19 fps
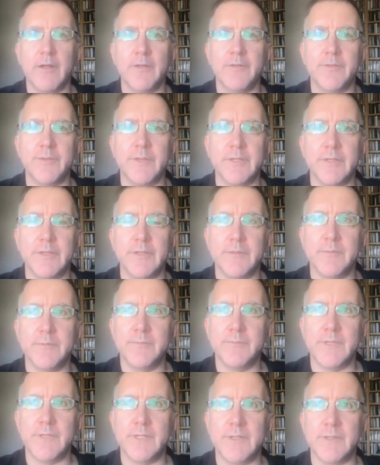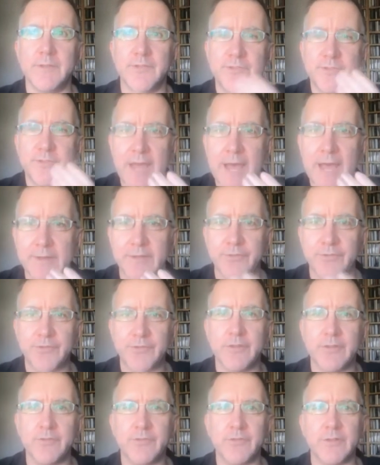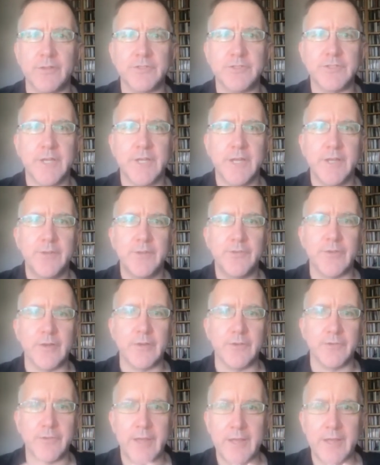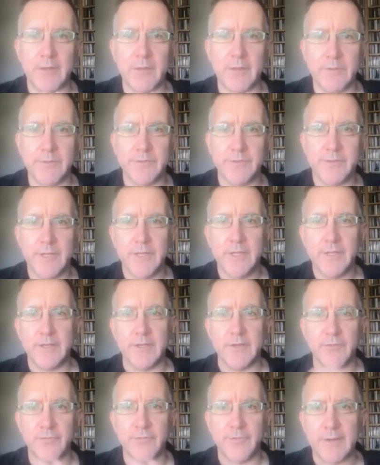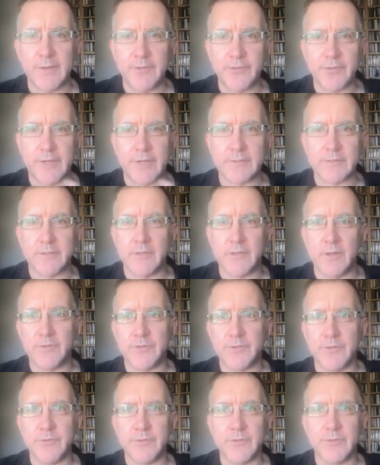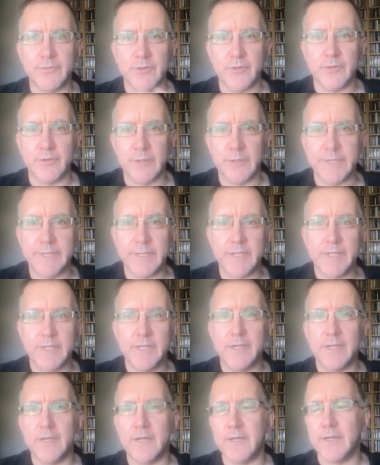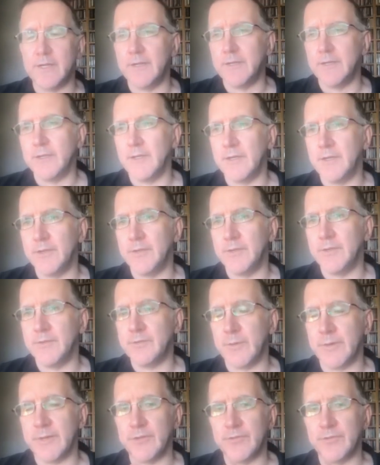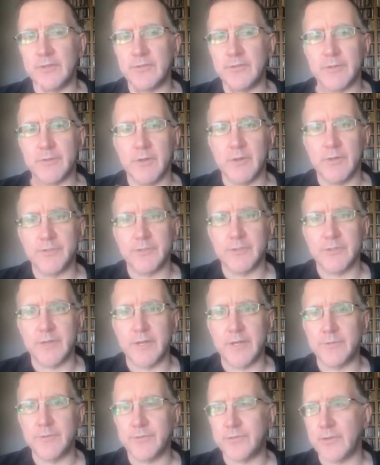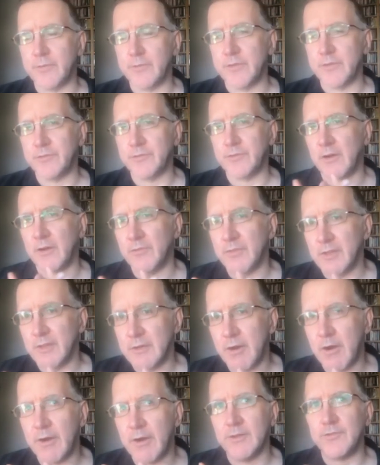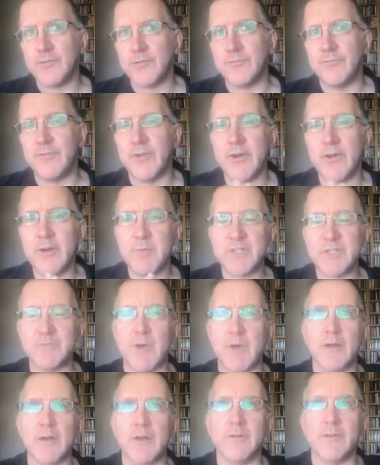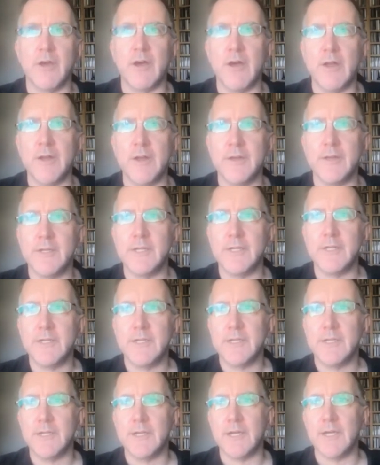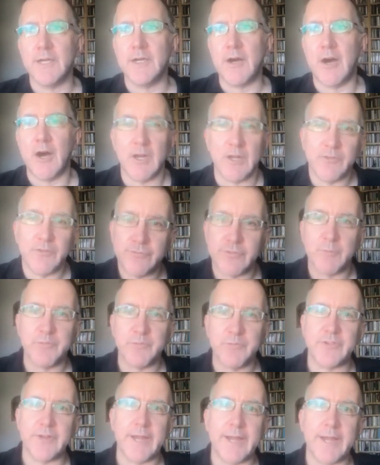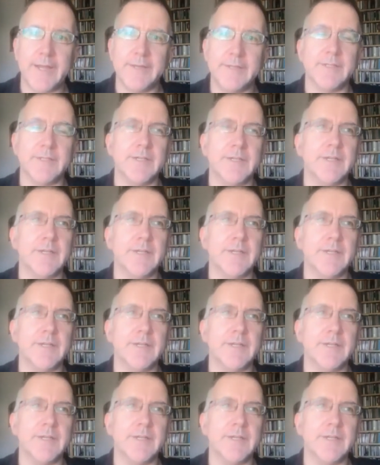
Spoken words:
the status that such singers held in fin de siècle culture, and sort of early 20th century culture. And so the Song of the Lark is very much modeled on Olive Fremstad,